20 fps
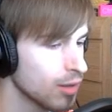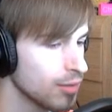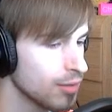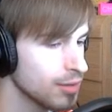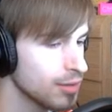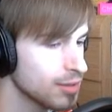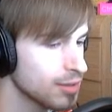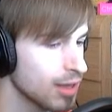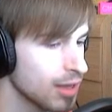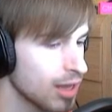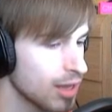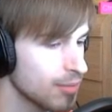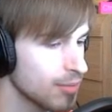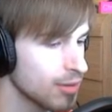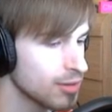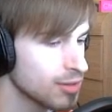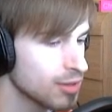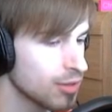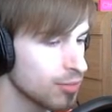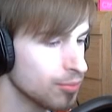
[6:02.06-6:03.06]
This game
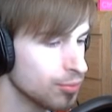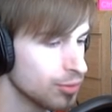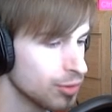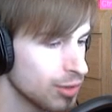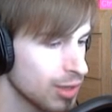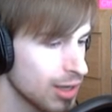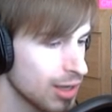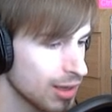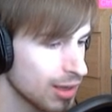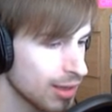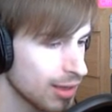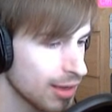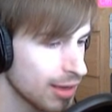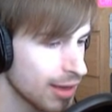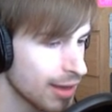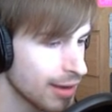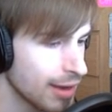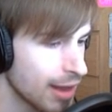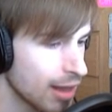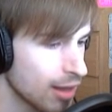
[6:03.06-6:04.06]
is completely
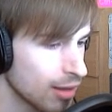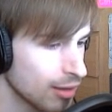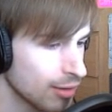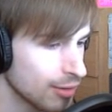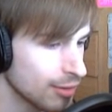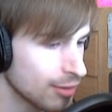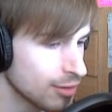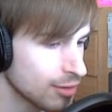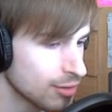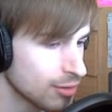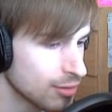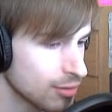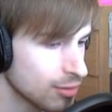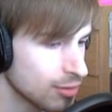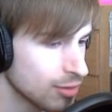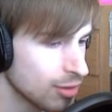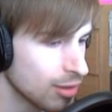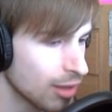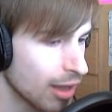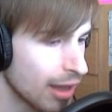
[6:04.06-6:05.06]
analogous
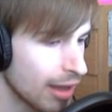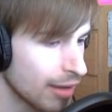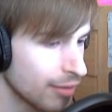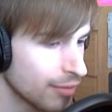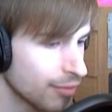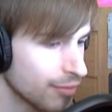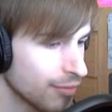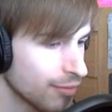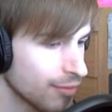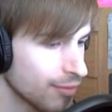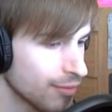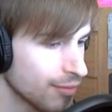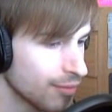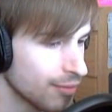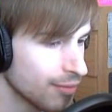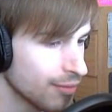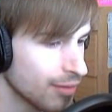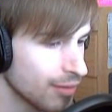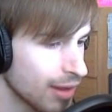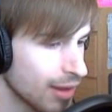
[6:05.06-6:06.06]
to life.
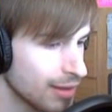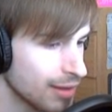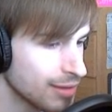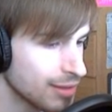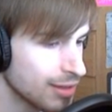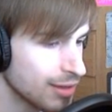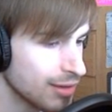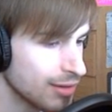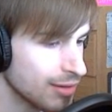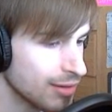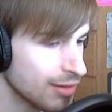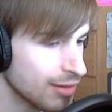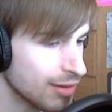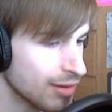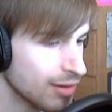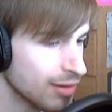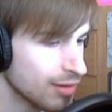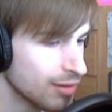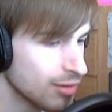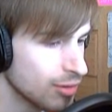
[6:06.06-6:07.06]
As
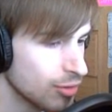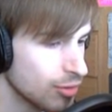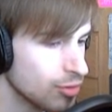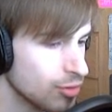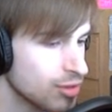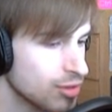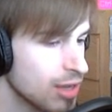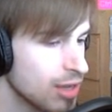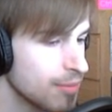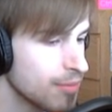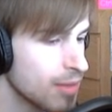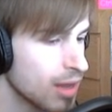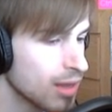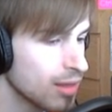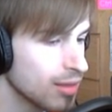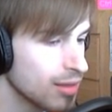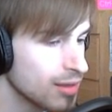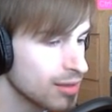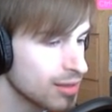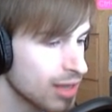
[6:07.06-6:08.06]
in, you just keep
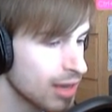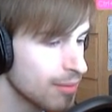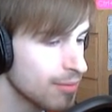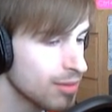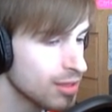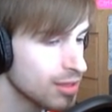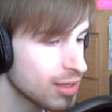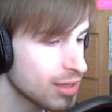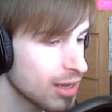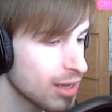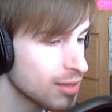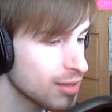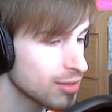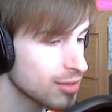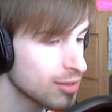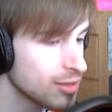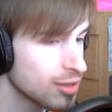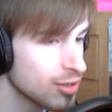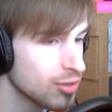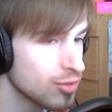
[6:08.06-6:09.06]
making the same mistakes
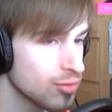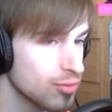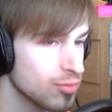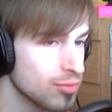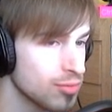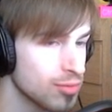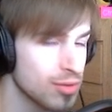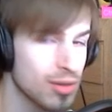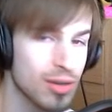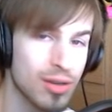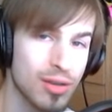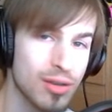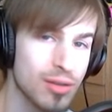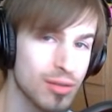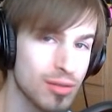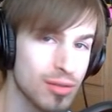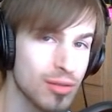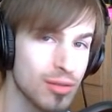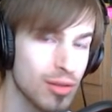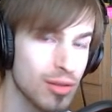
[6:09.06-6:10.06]
until you
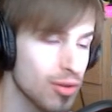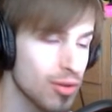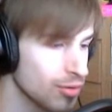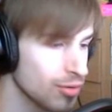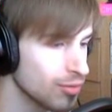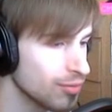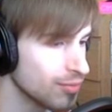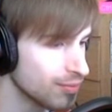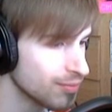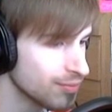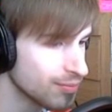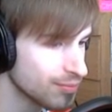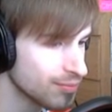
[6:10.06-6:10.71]
learn.